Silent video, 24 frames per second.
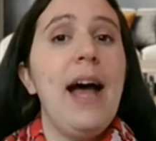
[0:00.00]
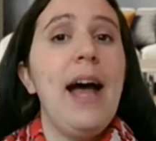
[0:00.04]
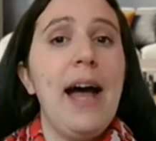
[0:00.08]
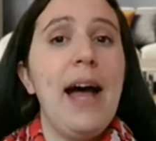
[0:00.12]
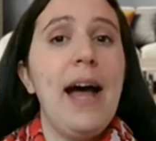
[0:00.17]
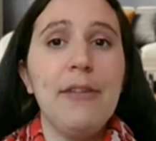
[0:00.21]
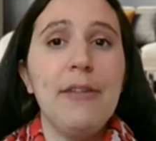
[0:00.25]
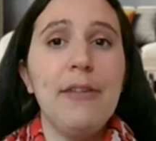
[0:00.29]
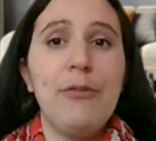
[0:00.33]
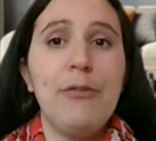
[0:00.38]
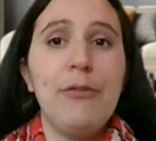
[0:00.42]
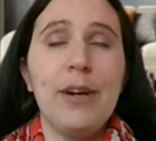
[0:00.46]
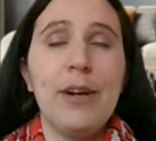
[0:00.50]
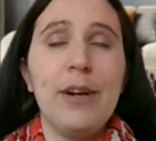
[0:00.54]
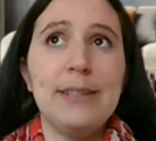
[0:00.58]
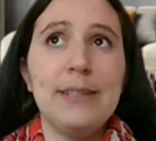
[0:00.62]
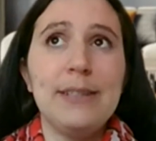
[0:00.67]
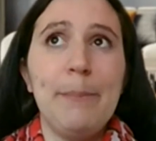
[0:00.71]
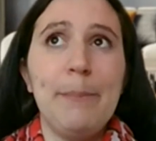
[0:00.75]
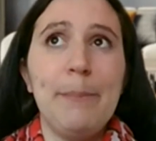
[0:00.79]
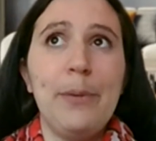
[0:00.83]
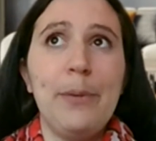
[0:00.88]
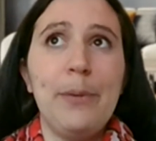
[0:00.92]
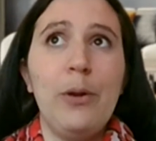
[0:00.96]
and for
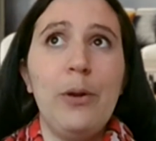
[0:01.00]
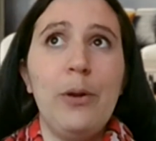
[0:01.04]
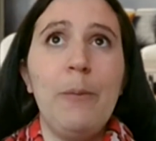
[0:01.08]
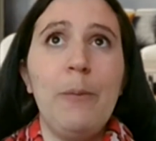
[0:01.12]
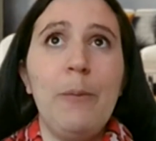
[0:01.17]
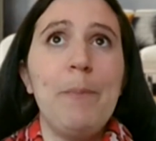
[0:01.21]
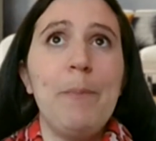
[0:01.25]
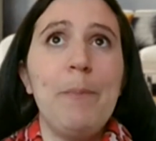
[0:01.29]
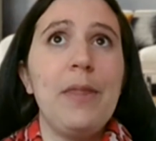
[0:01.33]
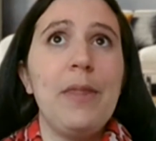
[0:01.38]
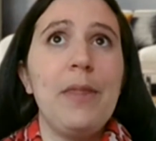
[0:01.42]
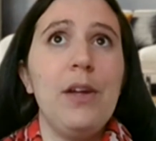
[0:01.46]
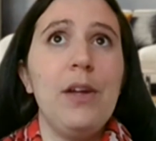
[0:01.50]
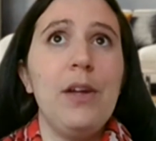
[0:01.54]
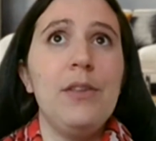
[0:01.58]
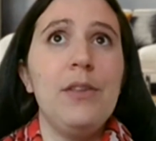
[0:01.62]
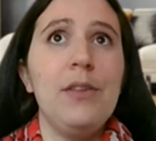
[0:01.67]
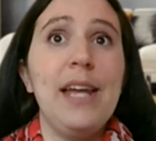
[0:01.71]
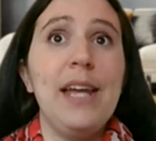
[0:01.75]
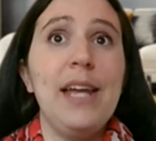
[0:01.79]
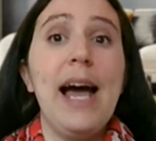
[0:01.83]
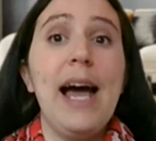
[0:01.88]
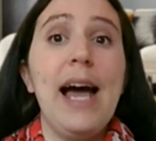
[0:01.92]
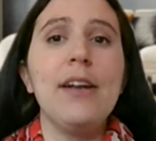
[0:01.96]
example,
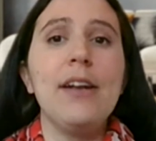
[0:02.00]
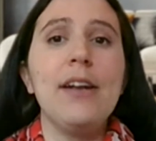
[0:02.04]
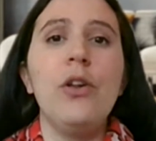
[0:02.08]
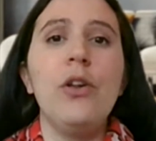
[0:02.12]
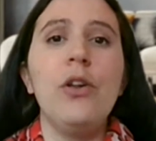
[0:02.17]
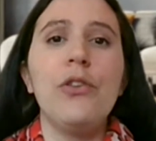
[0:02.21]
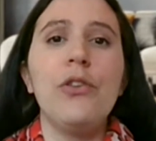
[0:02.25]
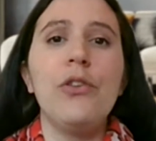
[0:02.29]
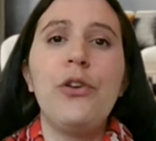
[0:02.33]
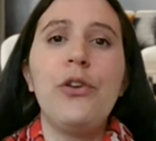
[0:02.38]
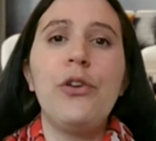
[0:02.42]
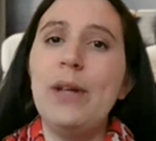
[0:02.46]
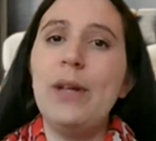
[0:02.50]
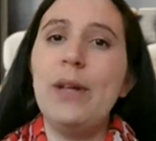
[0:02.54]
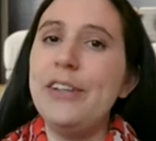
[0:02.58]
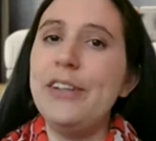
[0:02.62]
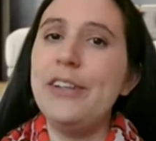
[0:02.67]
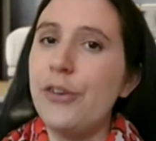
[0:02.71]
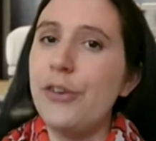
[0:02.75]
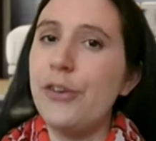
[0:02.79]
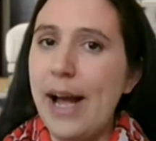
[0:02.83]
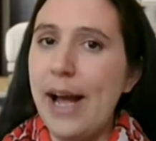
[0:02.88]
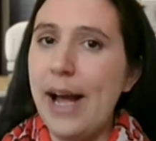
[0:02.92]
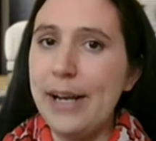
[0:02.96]
the adults who will
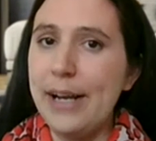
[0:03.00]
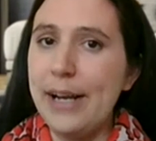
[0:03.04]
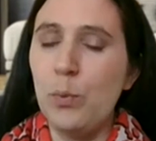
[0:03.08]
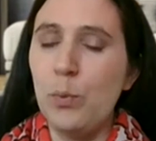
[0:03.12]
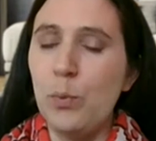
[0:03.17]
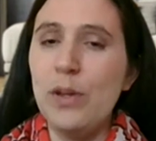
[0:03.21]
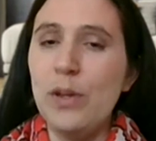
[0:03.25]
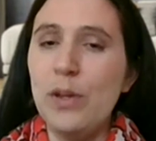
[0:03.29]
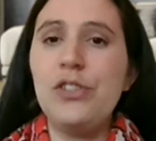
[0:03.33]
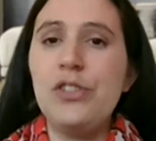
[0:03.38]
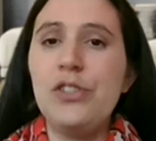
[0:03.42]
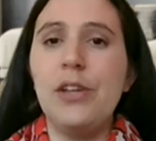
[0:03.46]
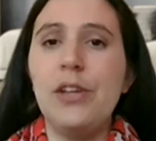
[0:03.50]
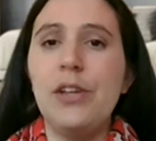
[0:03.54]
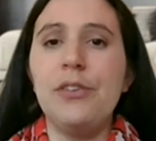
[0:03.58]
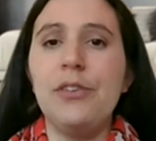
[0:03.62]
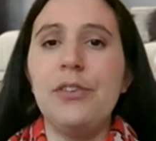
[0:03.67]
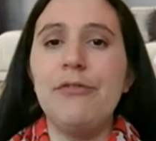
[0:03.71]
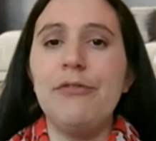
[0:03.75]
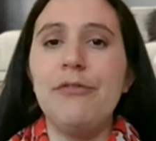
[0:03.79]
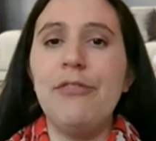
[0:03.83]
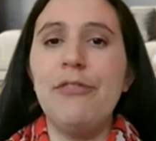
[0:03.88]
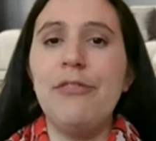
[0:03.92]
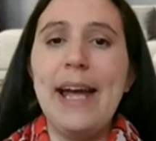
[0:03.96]
interact with
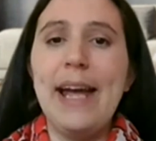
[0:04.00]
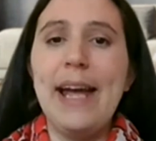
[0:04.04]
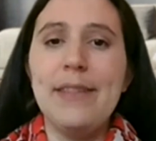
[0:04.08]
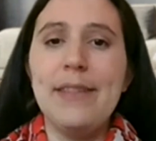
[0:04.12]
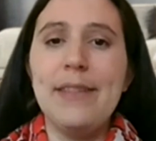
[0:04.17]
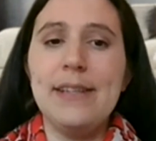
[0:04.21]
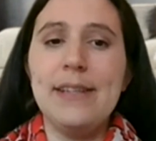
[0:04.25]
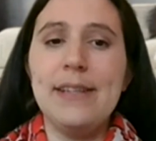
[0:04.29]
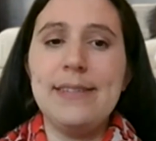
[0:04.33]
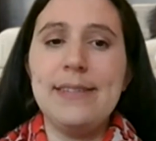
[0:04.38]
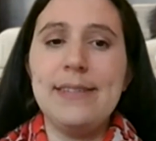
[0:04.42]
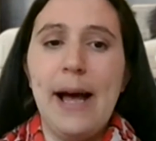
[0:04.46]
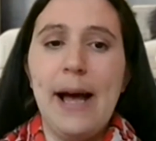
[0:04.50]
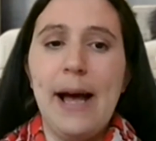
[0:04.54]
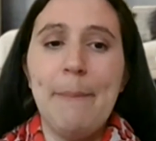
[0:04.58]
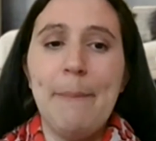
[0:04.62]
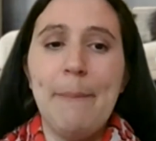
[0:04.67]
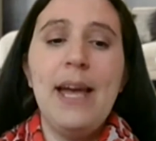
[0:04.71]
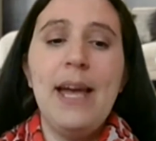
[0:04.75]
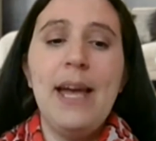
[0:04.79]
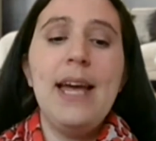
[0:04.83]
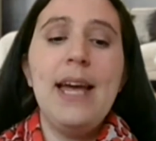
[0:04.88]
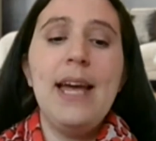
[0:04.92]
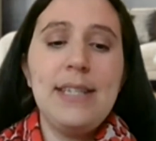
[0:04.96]
children via this
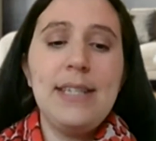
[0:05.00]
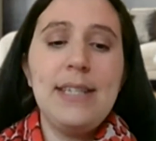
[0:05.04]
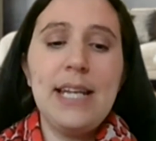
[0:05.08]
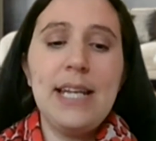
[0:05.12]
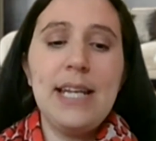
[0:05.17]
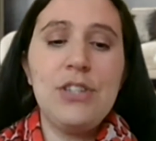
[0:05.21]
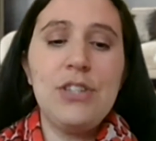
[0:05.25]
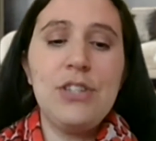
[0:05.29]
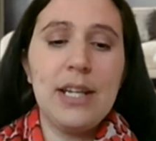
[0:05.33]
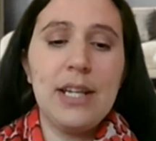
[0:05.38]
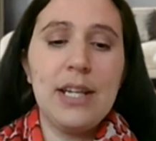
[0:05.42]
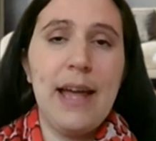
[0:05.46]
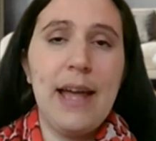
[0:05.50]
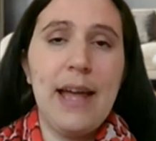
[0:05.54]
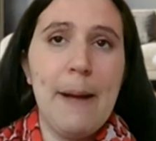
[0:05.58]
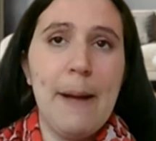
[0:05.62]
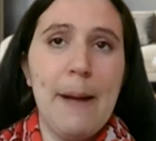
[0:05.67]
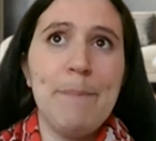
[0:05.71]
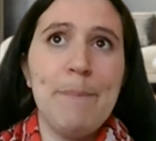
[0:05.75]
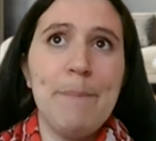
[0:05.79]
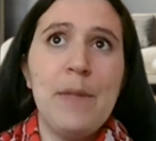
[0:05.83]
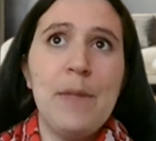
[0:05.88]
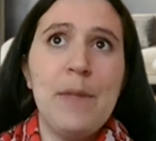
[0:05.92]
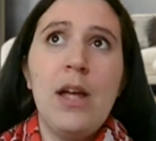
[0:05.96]
app, teaching
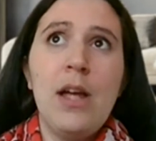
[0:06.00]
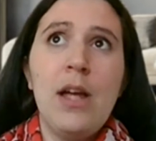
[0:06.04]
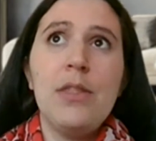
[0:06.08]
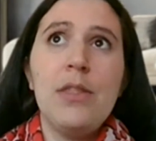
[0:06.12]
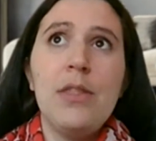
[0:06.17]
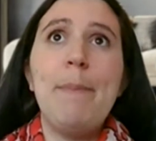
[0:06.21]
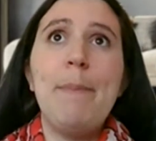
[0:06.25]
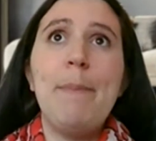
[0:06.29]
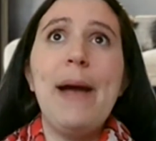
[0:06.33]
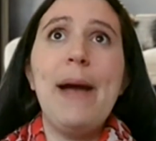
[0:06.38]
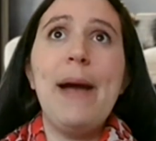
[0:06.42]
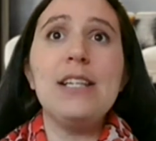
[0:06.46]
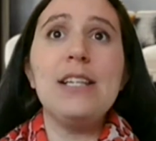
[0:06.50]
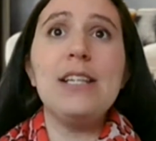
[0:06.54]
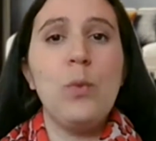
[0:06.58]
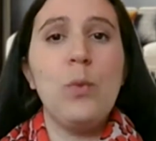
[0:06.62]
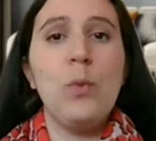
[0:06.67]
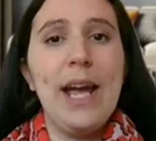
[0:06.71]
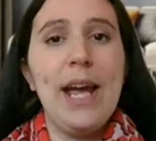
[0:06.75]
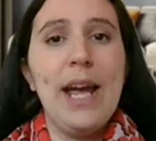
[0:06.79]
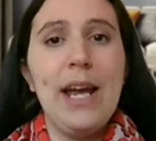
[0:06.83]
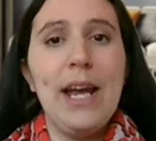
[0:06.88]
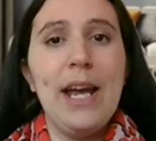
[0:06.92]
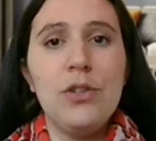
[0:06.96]
them the best
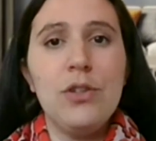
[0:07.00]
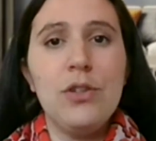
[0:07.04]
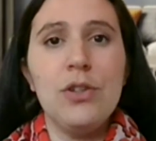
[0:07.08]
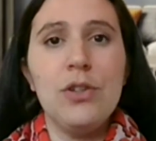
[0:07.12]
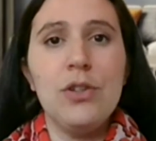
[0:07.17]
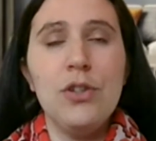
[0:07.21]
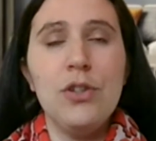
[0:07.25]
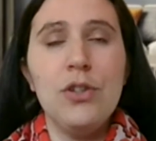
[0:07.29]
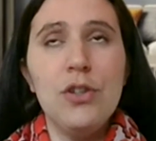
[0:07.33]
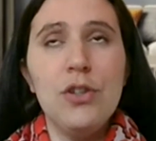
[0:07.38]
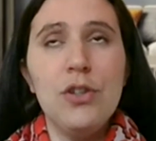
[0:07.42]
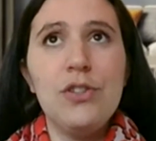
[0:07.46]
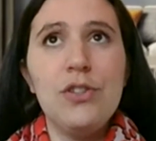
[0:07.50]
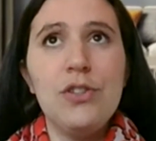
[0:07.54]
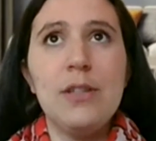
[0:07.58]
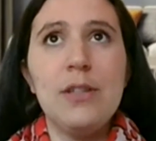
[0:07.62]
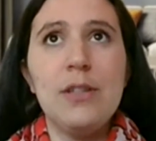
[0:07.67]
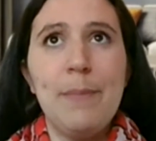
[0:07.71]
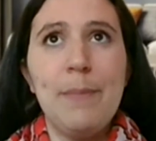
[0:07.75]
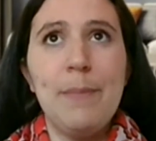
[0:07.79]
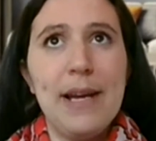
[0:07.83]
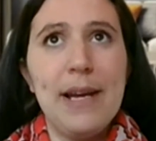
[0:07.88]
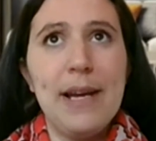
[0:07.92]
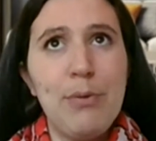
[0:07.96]
way to use it,
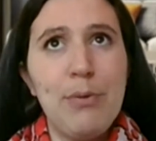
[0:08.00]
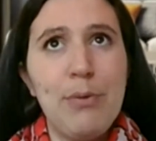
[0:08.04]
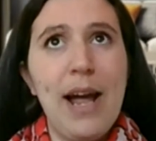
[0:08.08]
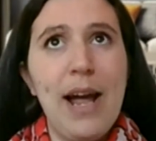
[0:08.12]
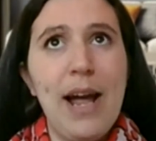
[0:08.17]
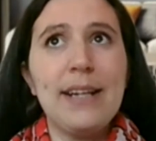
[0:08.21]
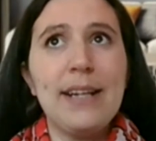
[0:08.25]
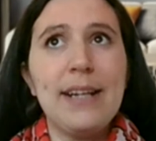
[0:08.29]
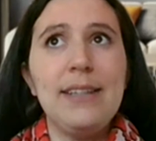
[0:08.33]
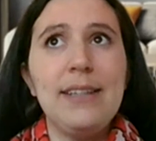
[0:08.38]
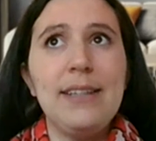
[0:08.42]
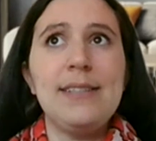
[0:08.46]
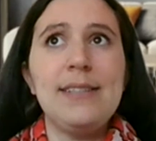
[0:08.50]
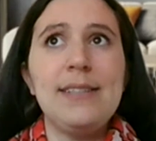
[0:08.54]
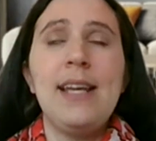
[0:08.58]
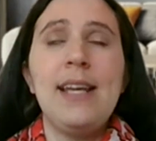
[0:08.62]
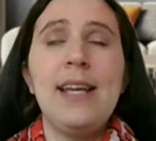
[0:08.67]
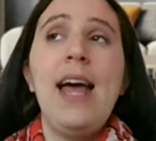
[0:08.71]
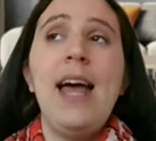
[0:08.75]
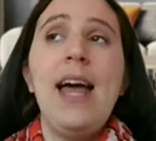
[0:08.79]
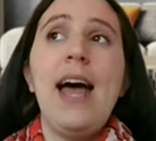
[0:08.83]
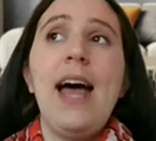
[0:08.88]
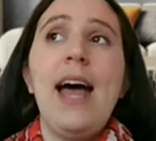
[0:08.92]
the best practice,